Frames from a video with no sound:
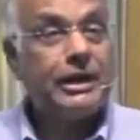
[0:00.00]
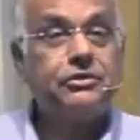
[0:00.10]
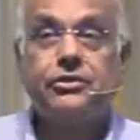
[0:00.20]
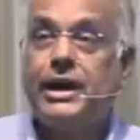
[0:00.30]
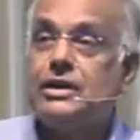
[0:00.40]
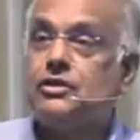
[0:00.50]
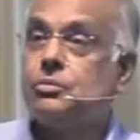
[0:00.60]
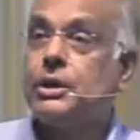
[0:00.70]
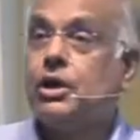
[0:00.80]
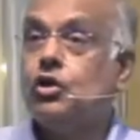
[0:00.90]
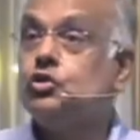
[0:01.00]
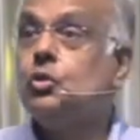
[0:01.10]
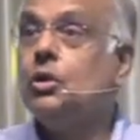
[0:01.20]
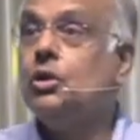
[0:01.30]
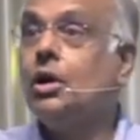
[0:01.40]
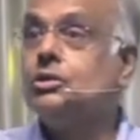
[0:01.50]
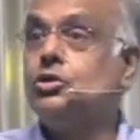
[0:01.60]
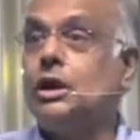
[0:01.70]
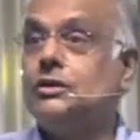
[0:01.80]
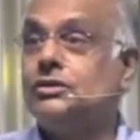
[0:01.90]
friends because you will not
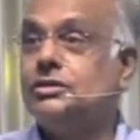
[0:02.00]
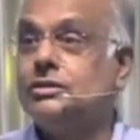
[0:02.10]
trust